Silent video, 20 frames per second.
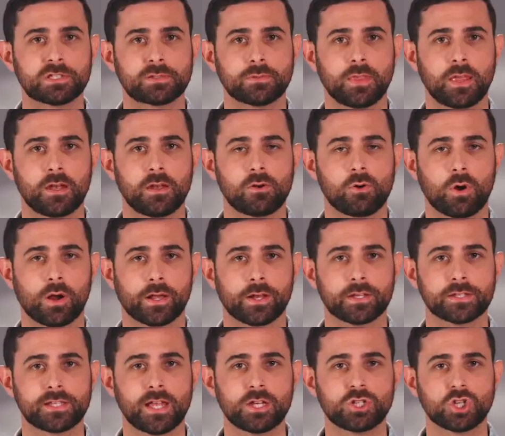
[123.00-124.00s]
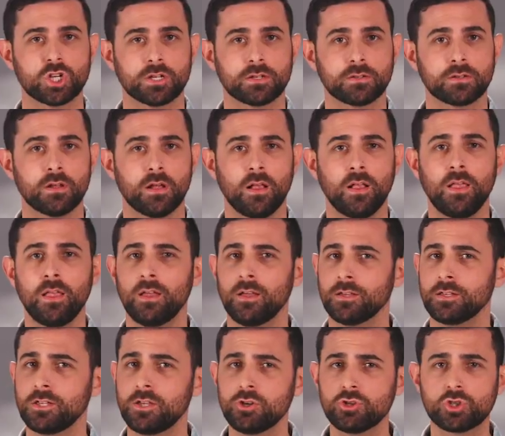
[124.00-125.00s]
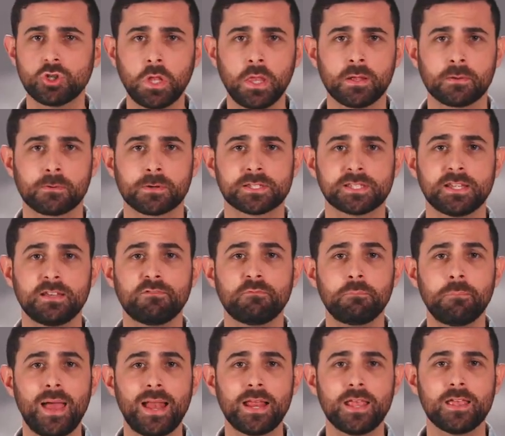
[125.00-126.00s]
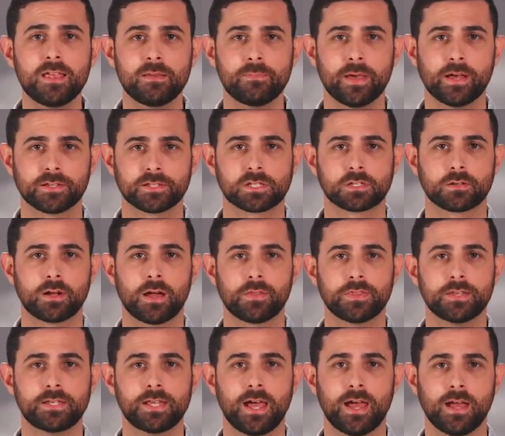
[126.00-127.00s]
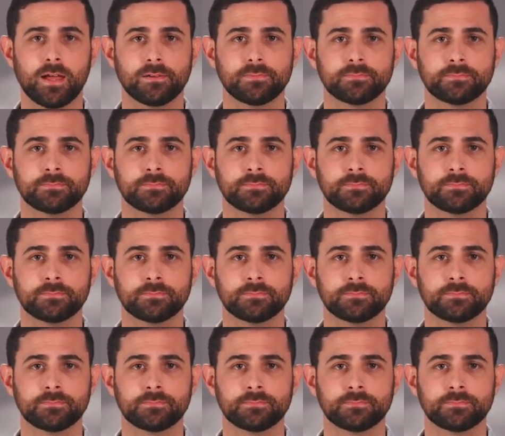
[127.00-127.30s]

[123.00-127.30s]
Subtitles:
within an organization, usually receive many emails throughout the day.